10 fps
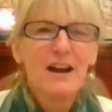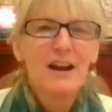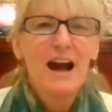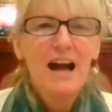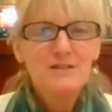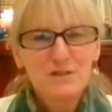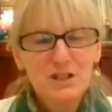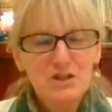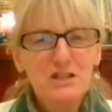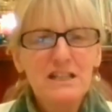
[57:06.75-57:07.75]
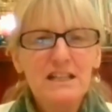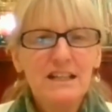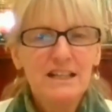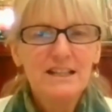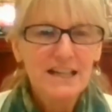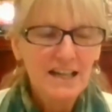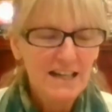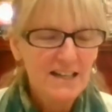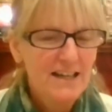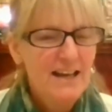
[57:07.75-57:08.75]
And I was in retreat in
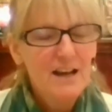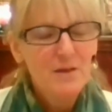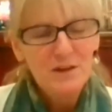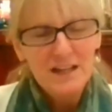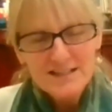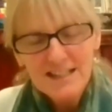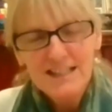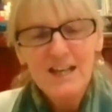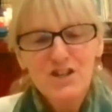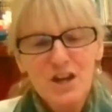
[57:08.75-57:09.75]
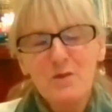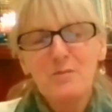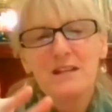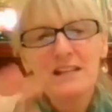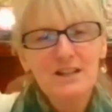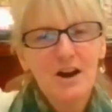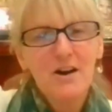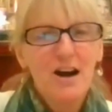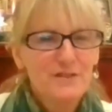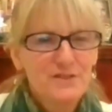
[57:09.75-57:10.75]
India and we had seen each other, but he'd
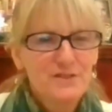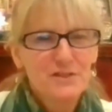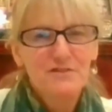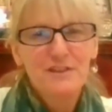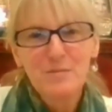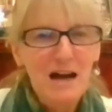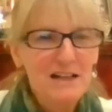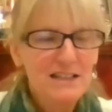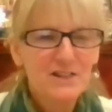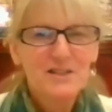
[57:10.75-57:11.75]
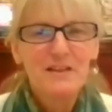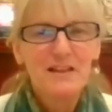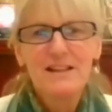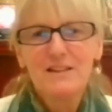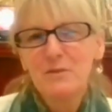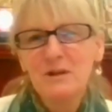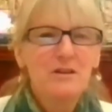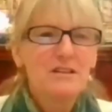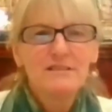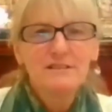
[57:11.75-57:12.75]
gone off surfing in Bali or something and
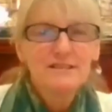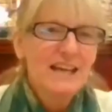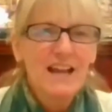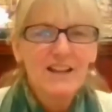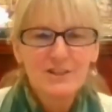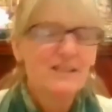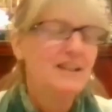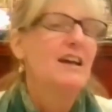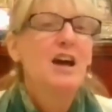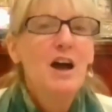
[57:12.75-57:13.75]
we weren't together.